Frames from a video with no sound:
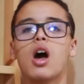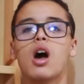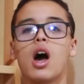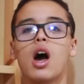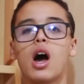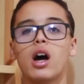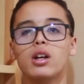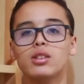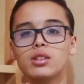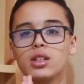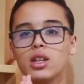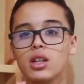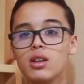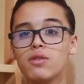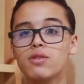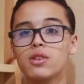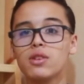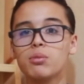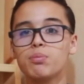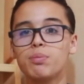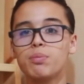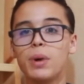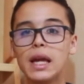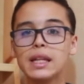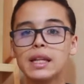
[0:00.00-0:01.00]
and
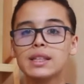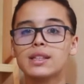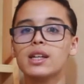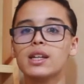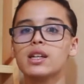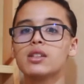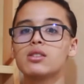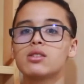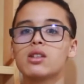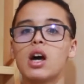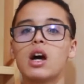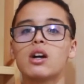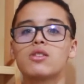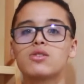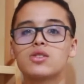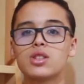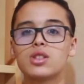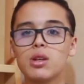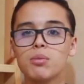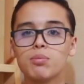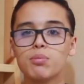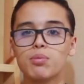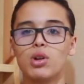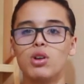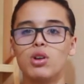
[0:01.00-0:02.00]
even paintings are
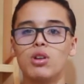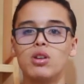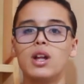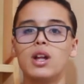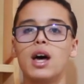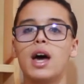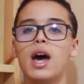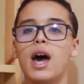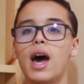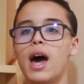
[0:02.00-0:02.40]
simple,